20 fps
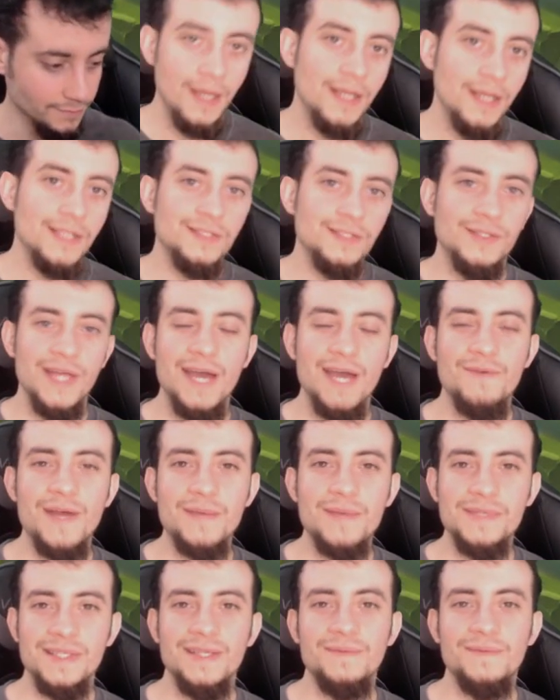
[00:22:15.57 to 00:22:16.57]
So that
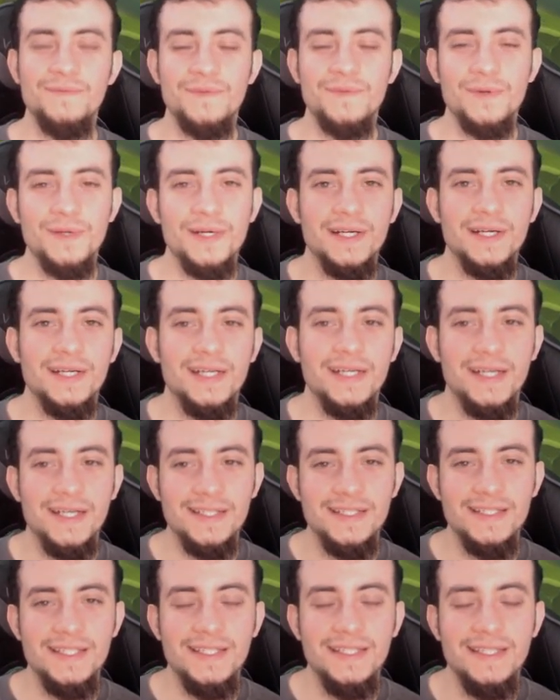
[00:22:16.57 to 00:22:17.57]
wraps it up for
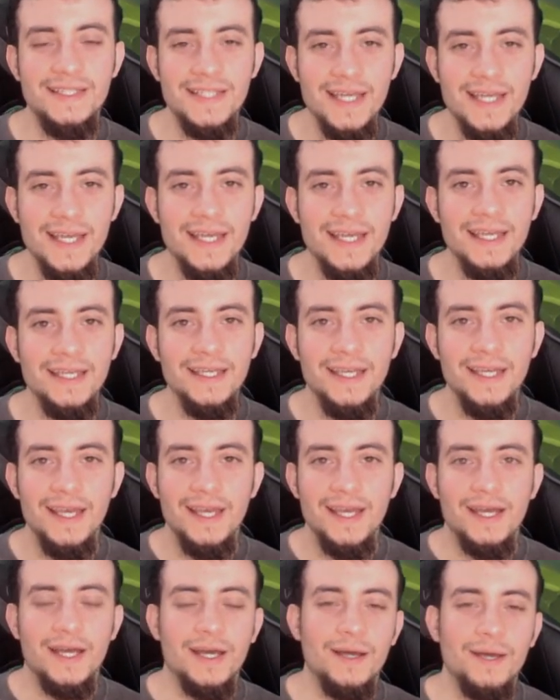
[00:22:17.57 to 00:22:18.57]
today.
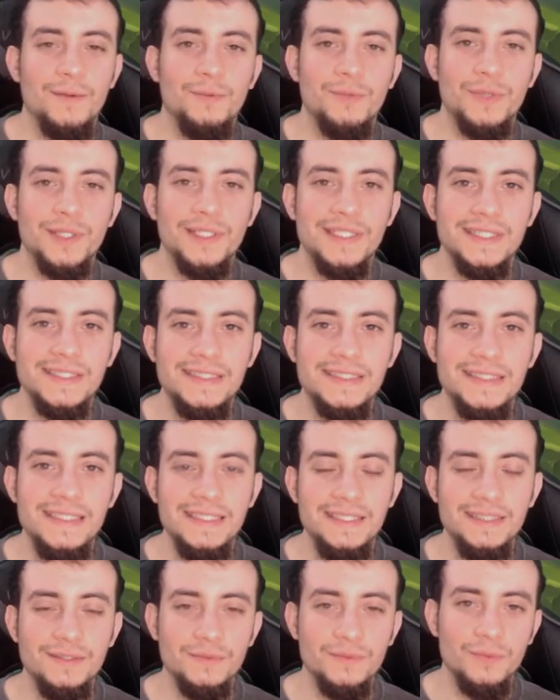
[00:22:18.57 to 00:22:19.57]
We're going to
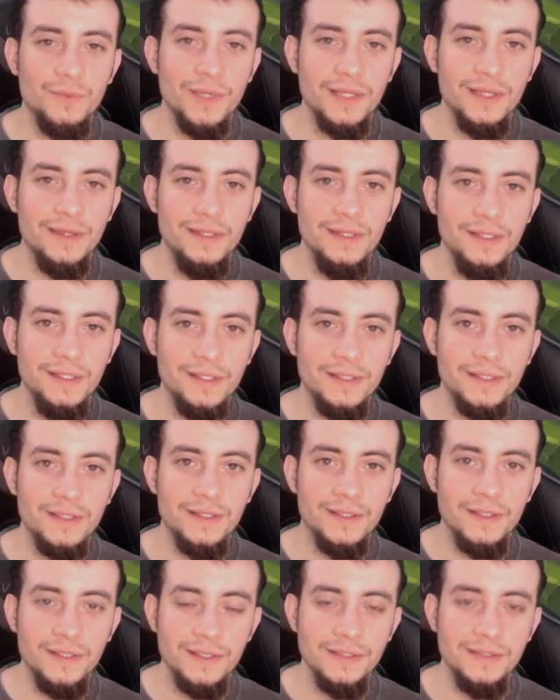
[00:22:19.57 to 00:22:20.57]
see what the
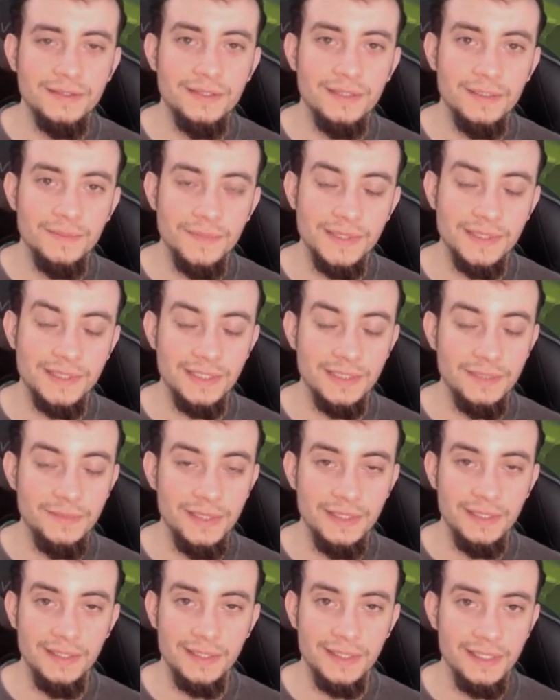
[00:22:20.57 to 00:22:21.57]
card dump is going to
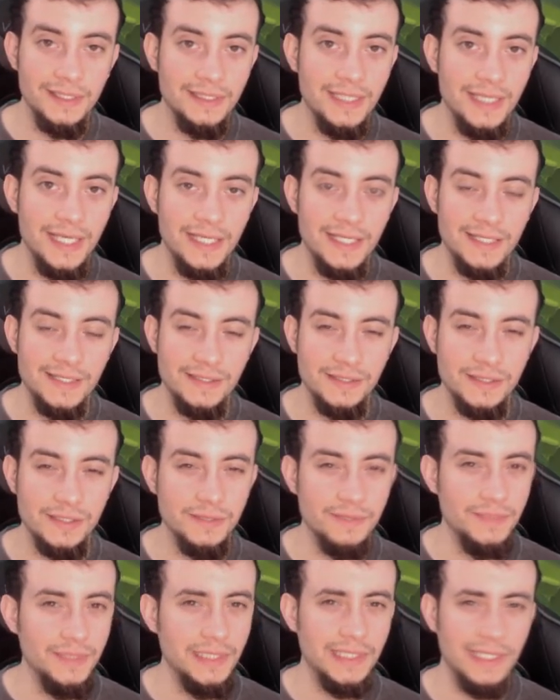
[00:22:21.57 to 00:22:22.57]
be looking like. It
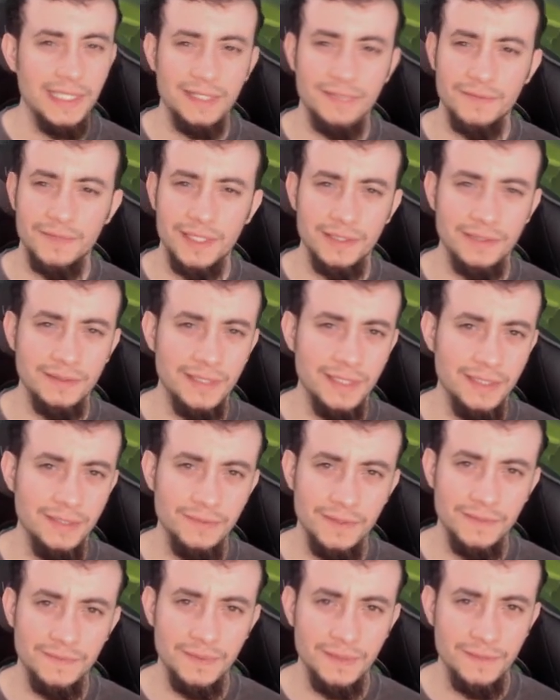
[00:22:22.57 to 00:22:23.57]
should be like around
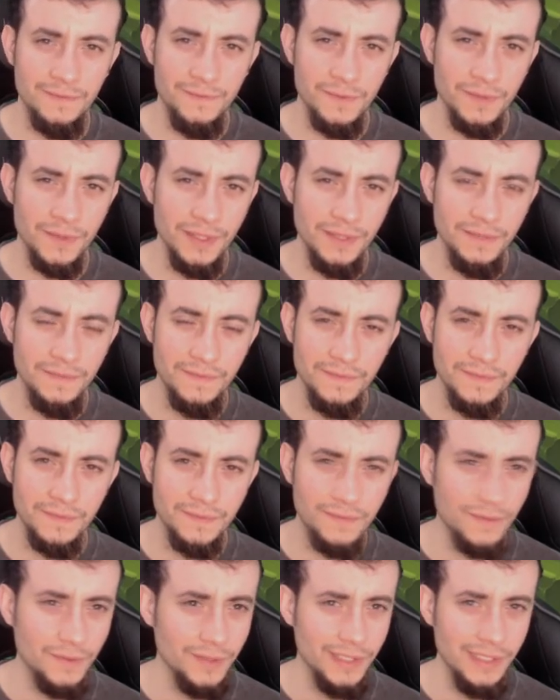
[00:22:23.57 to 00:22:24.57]
anywhere from like
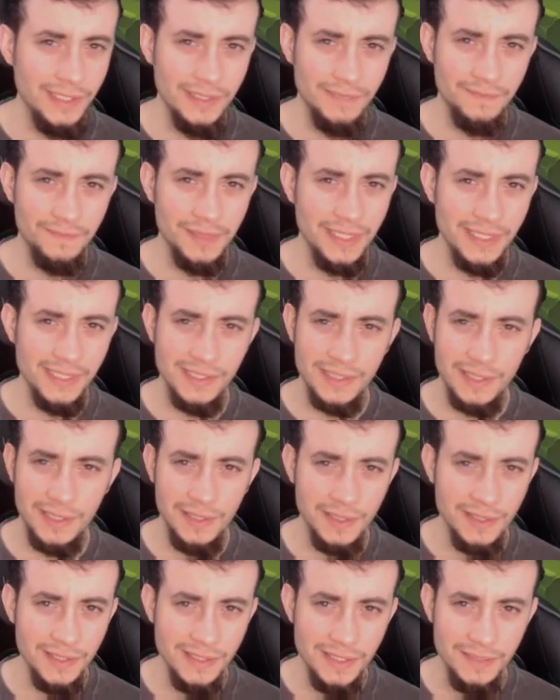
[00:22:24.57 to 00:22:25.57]
40 plus
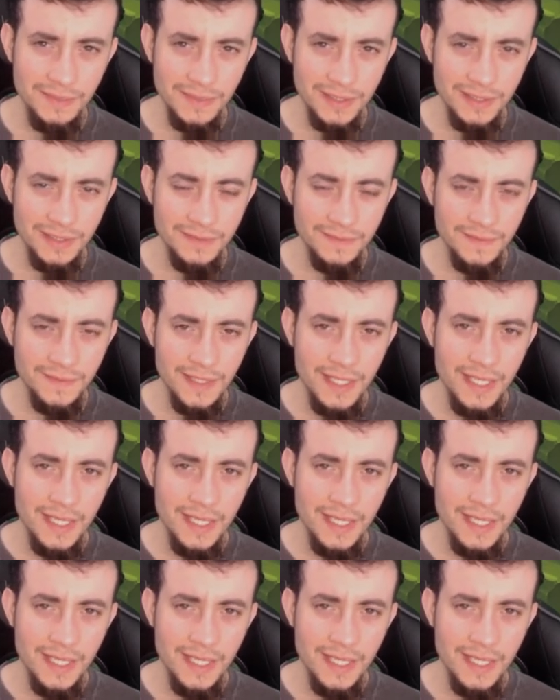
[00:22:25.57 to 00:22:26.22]
cards, I believe.